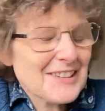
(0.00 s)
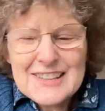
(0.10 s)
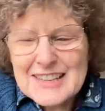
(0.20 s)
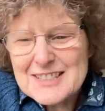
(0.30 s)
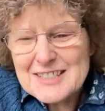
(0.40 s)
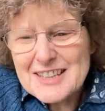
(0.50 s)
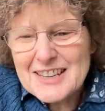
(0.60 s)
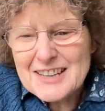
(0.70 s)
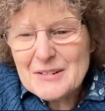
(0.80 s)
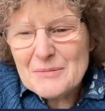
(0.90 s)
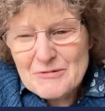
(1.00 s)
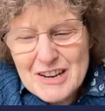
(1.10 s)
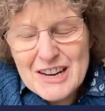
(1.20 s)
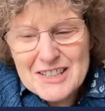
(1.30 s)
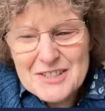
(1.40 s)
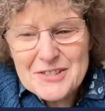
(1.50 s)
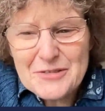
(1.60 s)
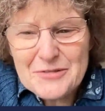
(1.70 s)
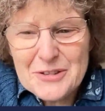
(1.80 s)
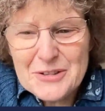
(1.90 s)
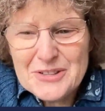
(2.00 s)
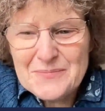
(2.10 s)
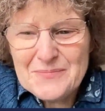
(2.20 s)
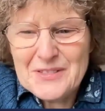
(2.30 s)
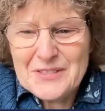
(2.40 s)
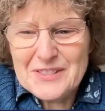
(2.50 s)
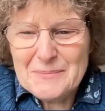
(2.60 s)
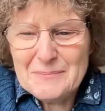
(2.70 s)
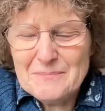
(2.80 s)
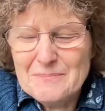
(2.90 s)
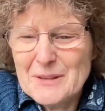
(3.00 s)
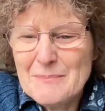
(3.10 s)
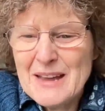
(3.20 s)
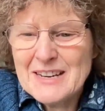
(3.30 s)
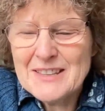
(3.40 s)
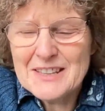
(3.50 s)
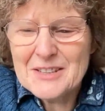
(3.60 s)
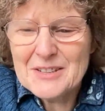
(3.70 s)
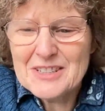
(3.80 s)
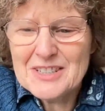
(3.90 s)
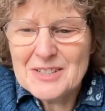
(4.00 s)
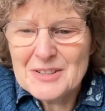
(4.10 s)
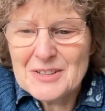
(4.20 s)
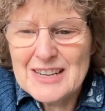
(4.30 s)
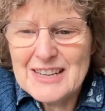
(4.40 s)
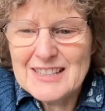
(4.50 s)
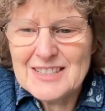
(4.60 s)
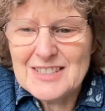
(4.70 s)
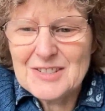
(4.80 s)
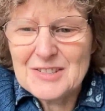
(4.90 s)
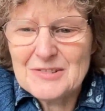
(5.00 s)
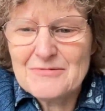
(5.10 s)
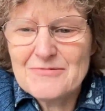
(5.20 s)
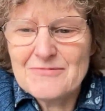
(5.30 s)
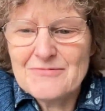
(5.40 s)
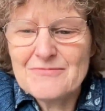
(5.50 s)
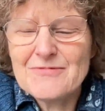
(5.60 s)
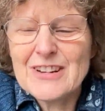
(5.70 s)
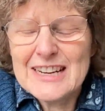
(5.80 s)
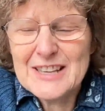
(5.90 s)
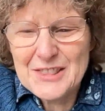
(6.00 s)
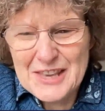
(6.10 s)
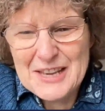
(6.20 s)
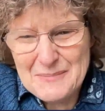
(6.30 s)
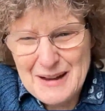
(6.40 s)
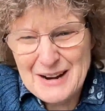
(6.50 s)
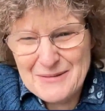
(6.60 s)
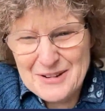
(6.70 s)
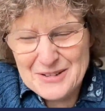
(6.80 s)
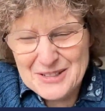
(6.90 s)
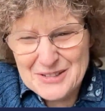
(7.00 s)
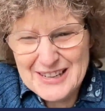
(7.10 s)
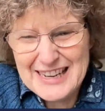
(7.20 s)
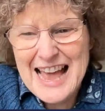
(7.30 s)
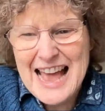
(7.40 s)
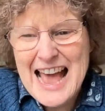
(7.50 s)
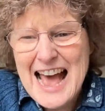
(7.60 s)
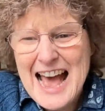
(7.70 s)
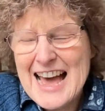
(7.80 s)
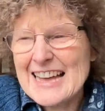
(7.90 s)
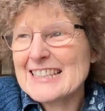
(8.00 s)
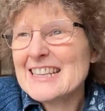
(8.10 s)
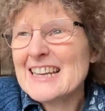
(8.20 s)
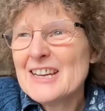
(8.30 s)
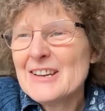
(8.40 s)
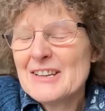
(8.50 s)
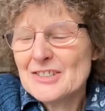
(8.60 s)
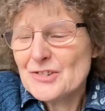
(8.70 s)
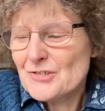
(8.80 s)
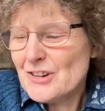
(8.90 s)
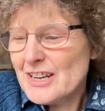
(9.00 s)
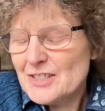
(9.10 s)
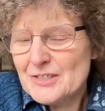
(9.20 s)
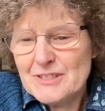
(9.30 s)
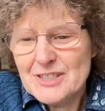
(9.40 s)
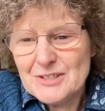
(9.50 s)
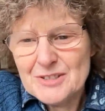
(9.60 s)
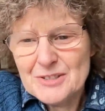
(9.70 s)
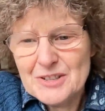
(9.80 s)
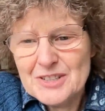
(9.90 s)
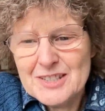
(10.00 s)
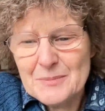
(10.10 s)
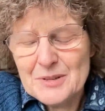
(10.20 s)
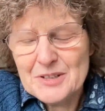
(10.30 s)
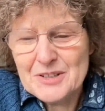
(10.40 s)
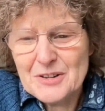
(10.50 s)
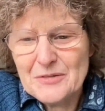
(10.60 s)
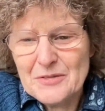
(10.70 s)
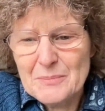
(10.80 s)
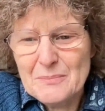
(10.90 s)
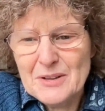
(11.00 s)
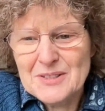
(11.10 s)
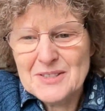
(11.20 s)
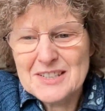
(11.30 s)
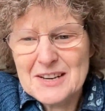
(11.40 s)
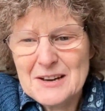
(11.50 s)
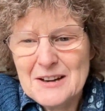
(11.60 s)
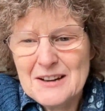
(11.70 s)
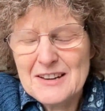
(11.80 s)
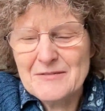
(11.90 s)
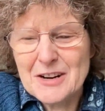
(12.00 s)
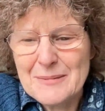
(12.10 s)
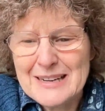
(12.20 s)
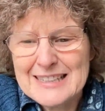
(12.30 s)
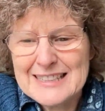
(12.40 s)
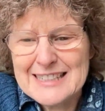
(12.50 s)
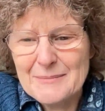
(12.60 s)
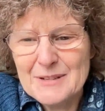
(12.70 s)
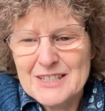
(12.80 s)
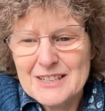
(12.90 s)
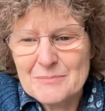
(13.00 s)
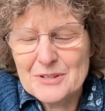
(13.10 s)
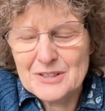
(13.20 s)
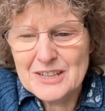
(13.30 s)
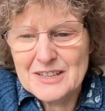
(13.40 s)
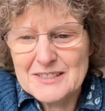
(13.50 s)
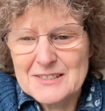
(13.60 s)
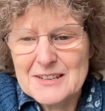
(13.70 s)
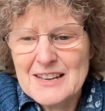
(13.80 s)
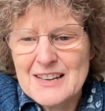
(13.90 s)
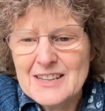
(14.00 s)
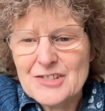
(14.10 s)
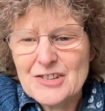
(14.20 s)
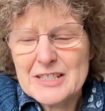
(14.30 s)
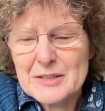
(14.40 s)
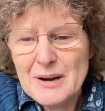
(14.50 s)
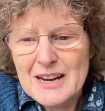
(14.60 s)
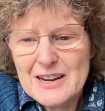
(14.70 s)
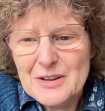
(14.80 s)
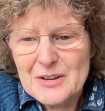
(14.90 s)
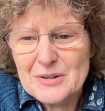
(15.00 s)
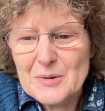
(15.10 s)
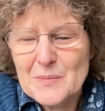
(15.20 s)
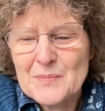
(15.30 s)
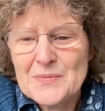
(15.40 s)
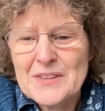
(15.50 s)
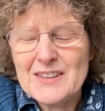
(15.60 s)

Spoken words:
So I guess with regard to your food, the main thing you can do is to really think about what you're doing and try to reduce your consumption of the most environmentally damaging products. Try to buy local.